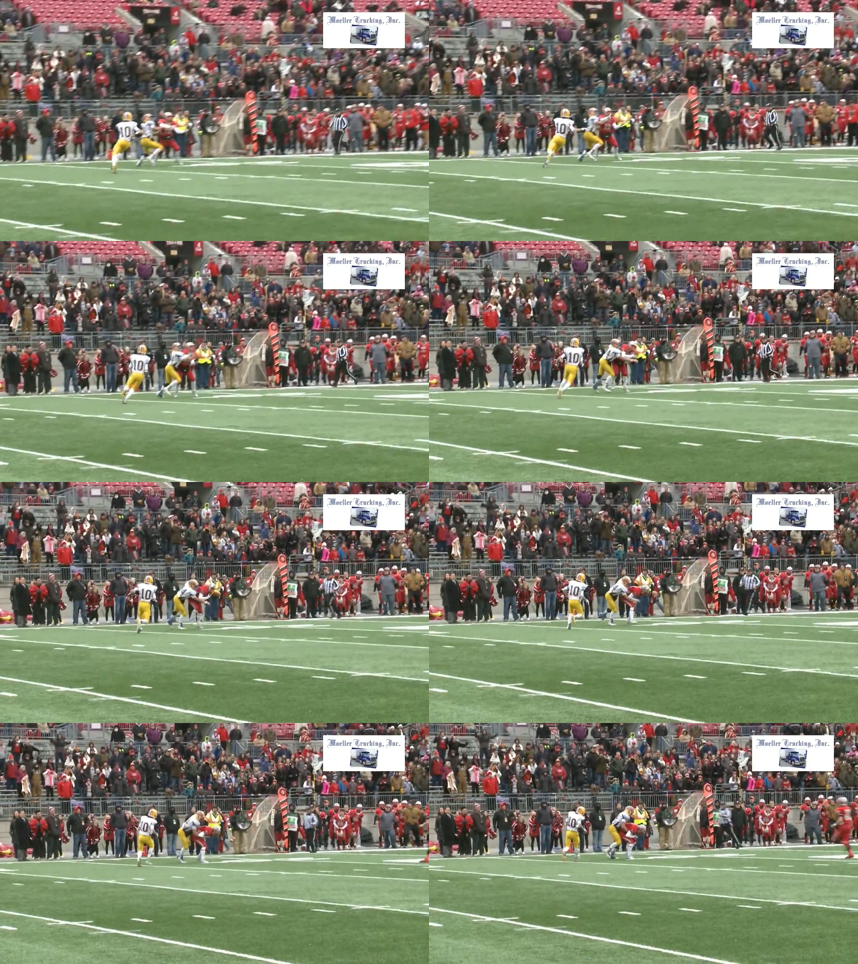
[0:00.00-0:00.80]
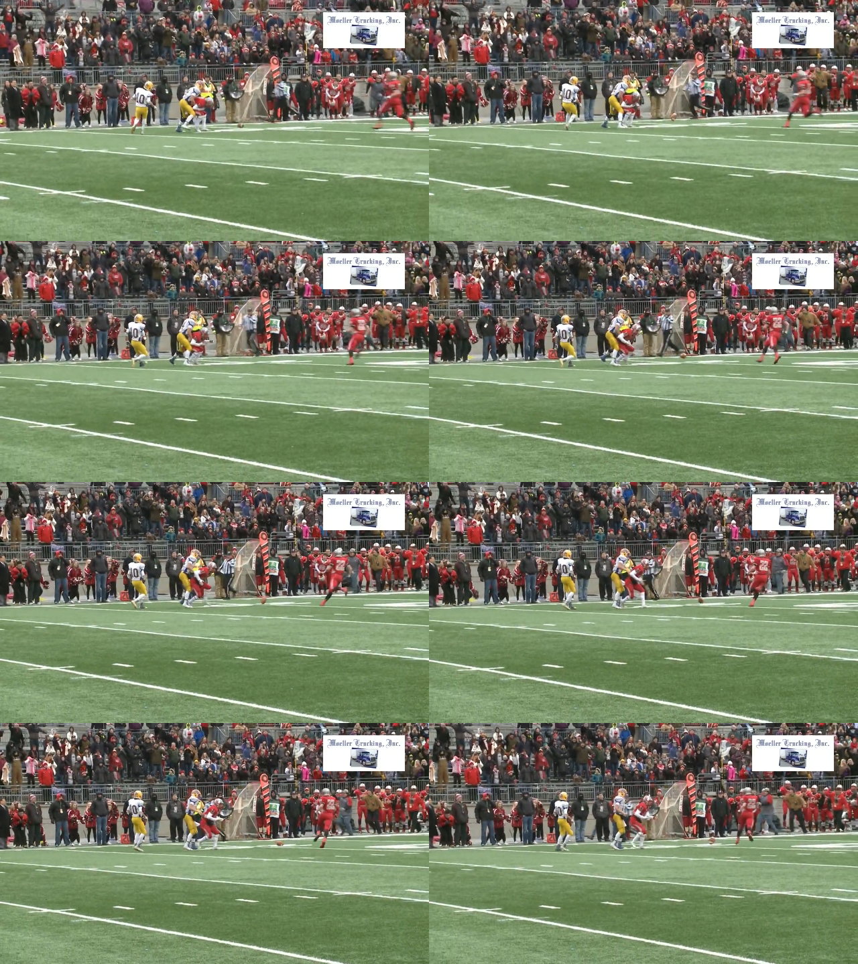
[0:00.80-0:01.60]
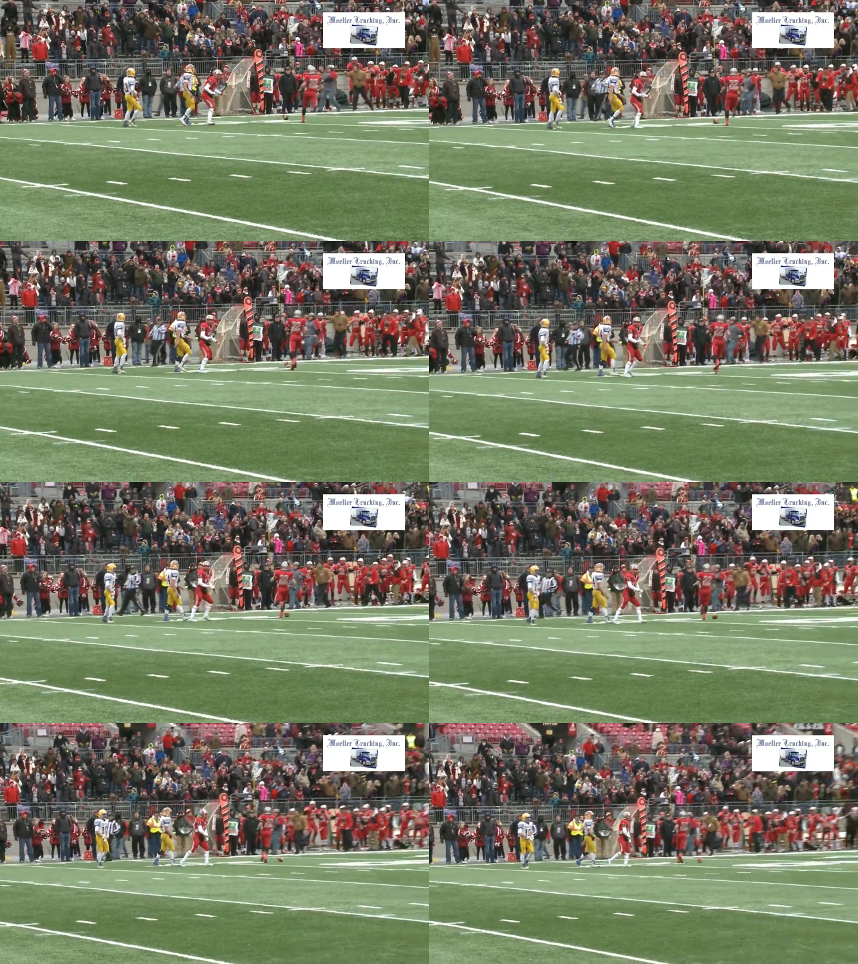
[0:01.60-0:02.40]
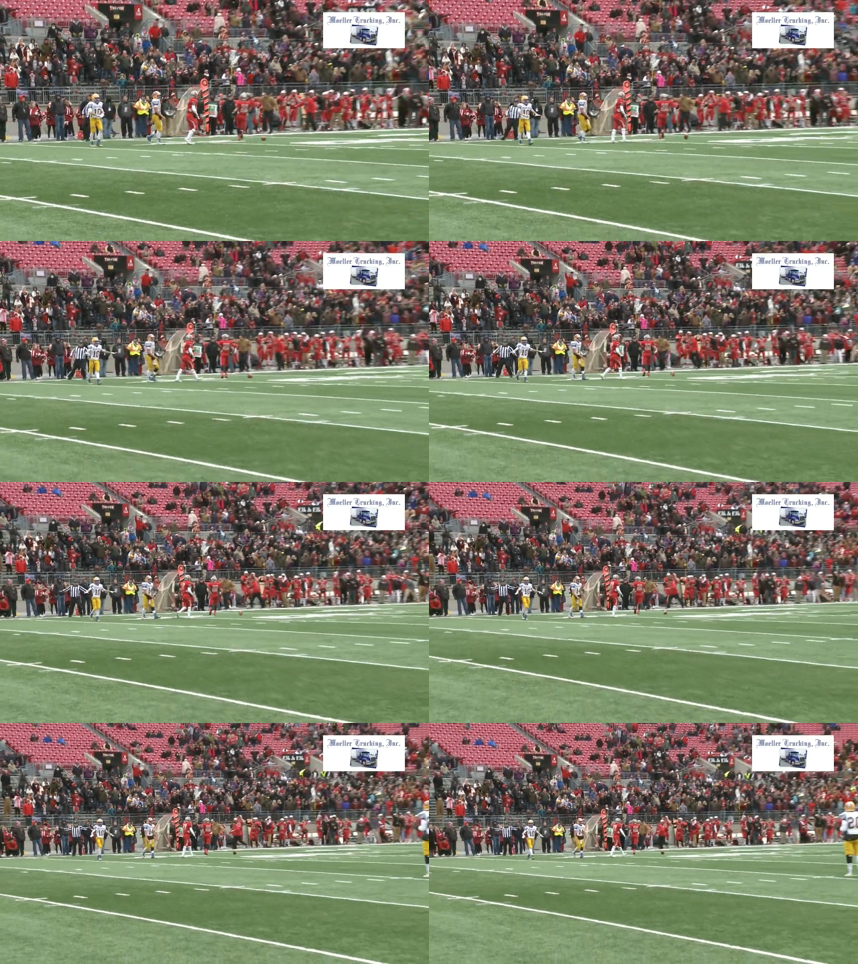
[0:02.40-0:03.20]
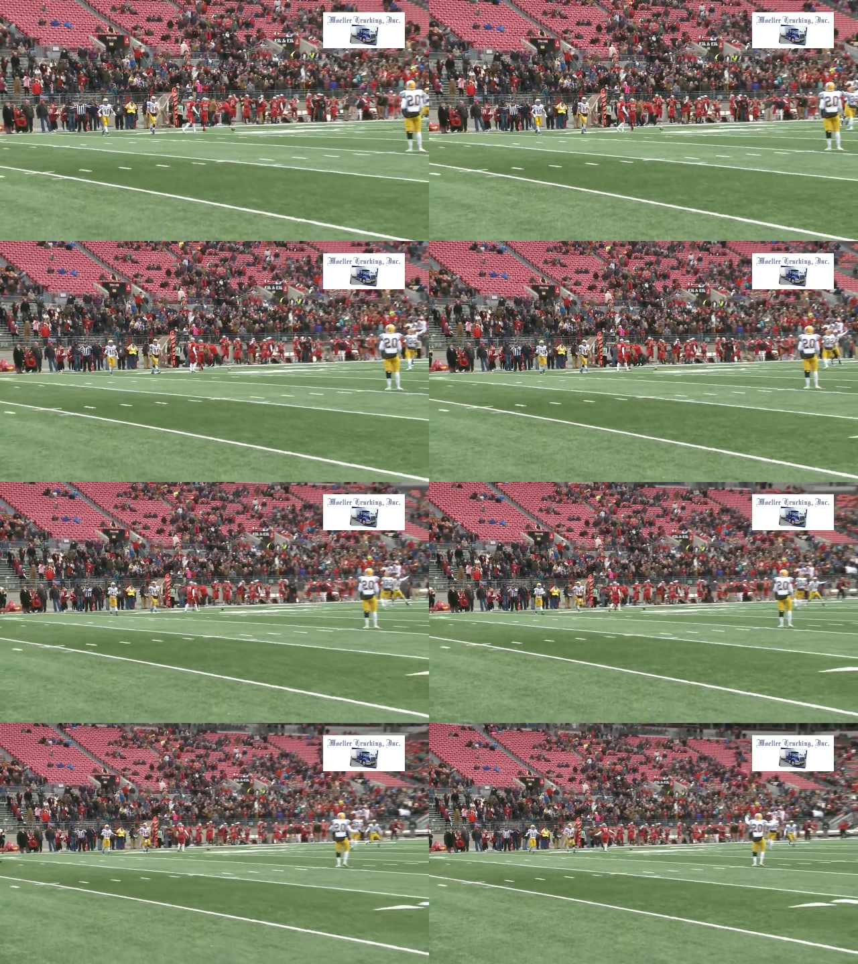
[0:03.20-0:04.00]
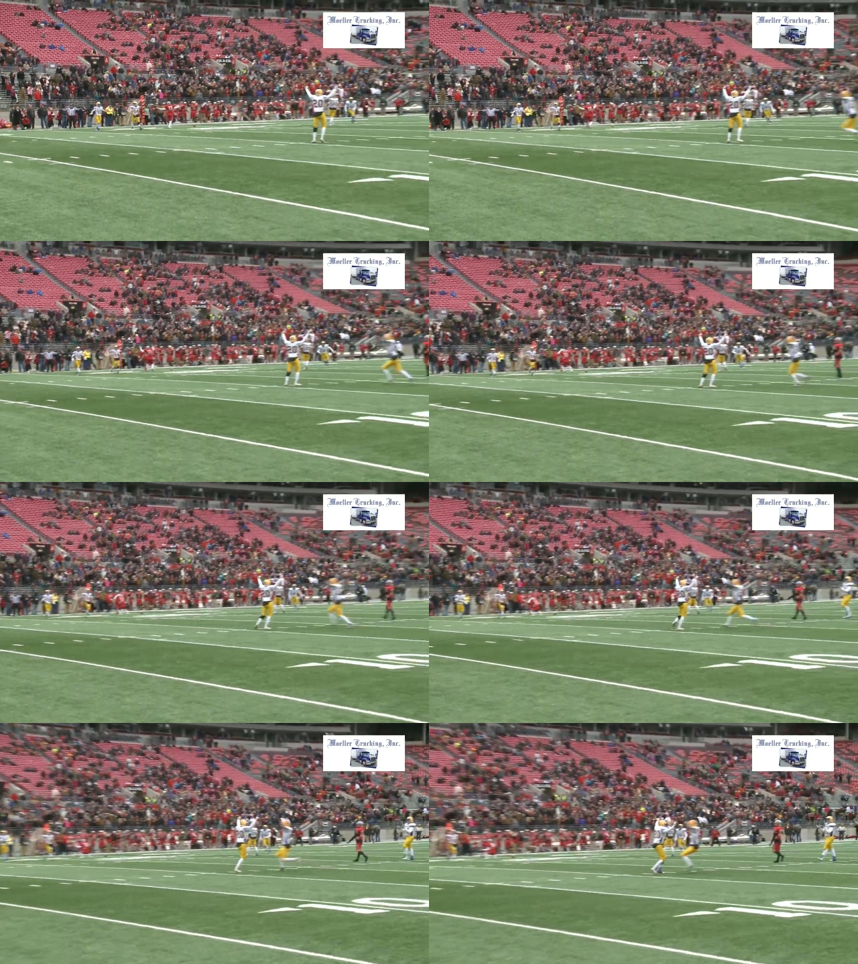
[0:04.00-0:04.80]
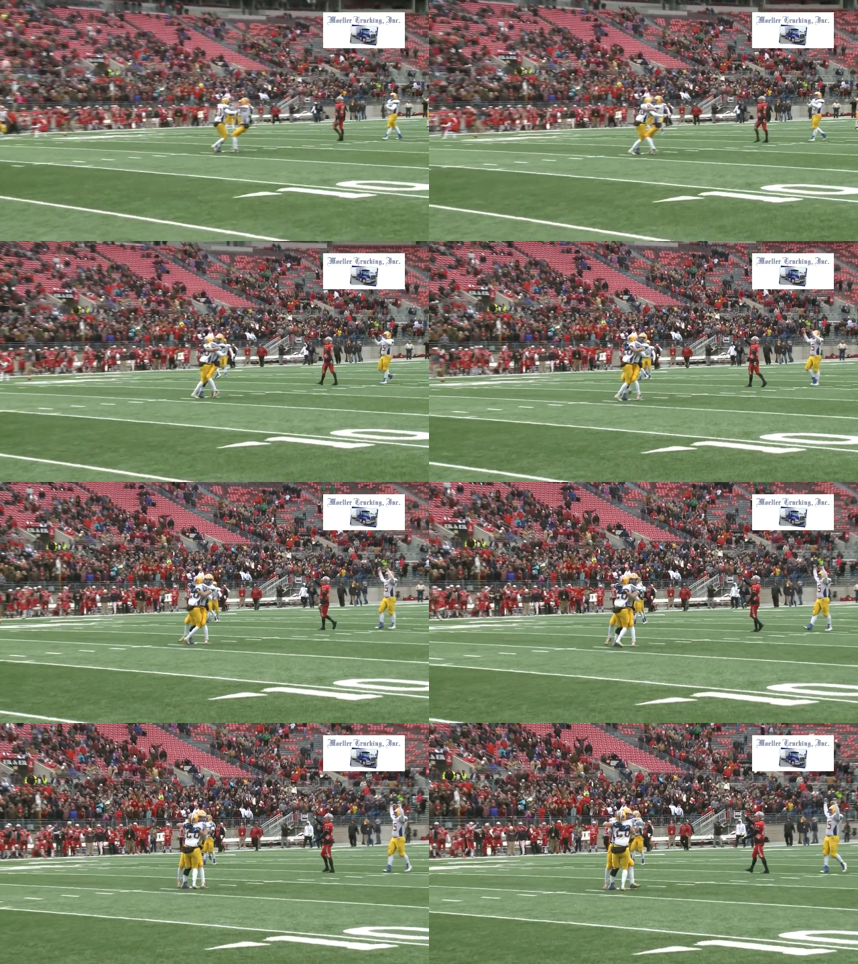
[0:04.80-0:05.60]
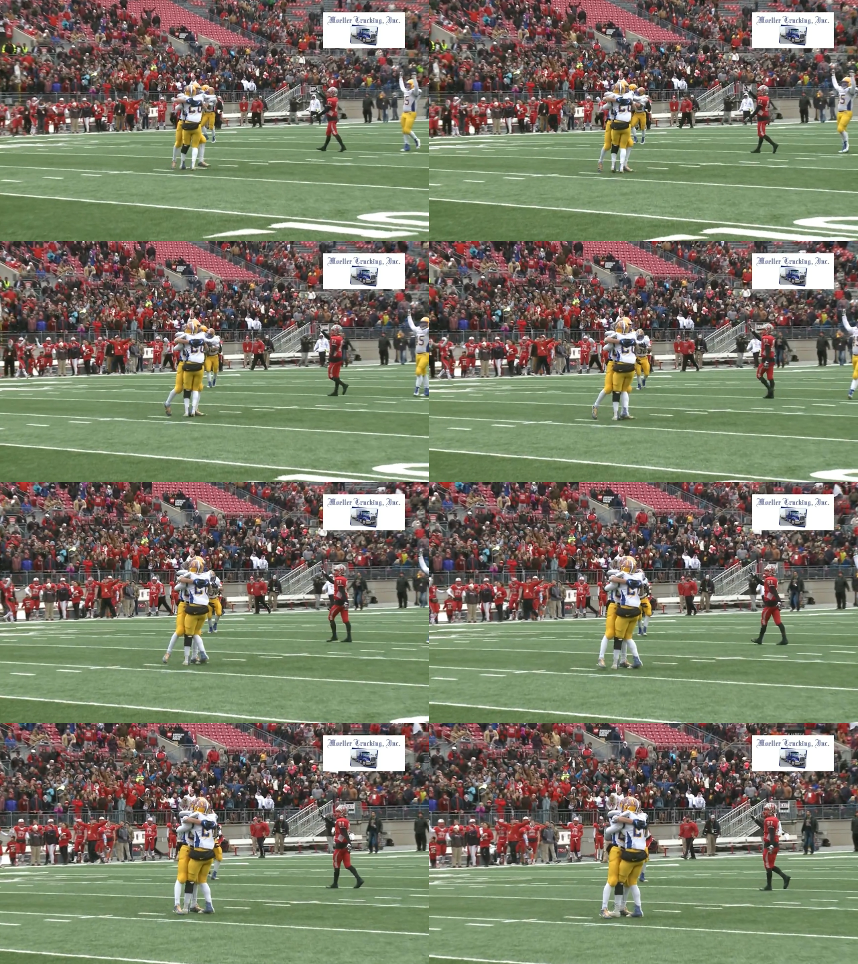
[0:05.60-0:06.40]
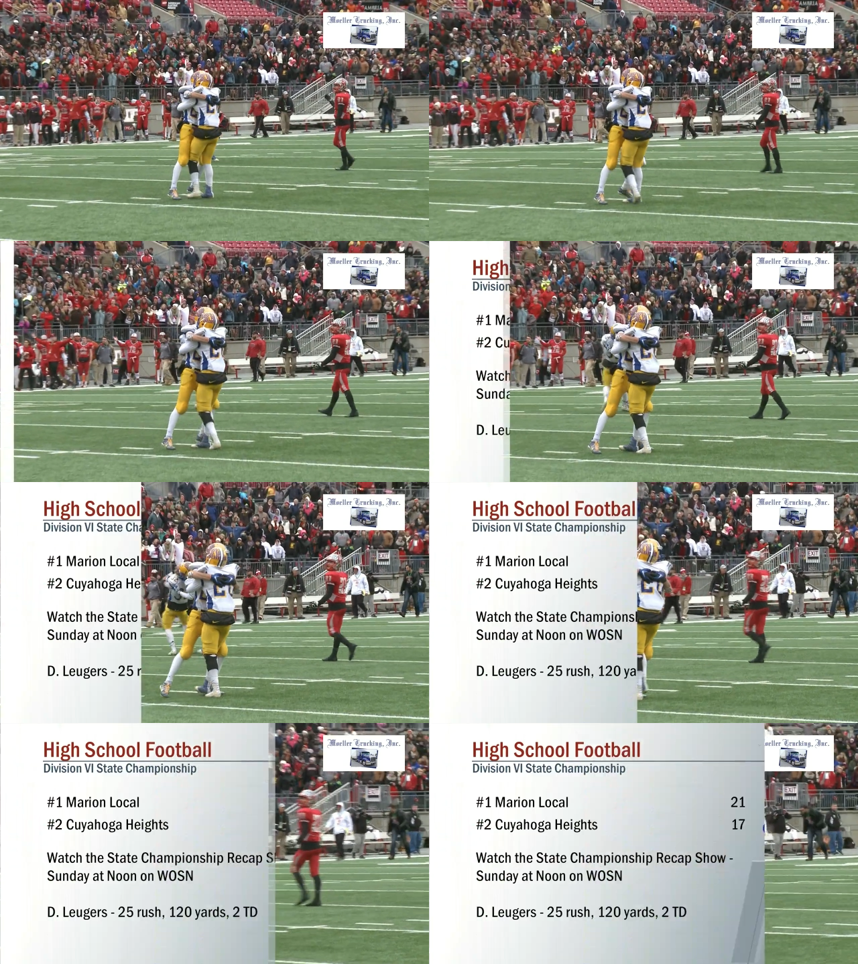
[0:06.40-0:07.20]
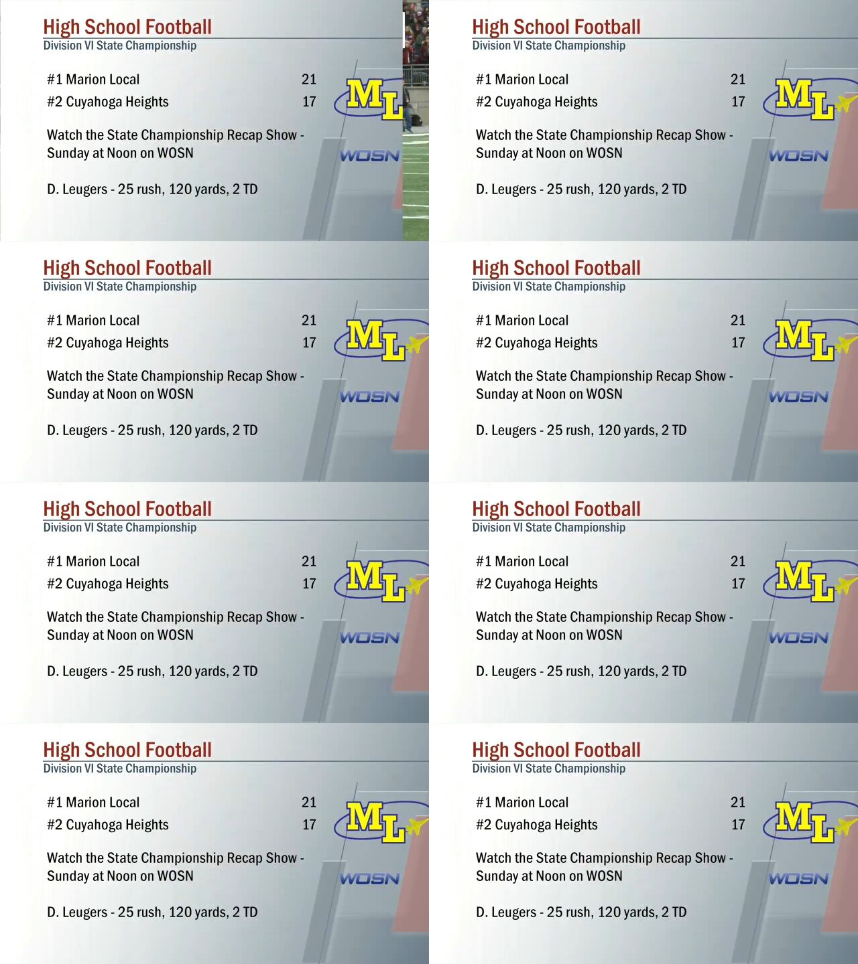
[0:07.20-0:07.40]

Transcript: No face is visible, so there are no lips to read.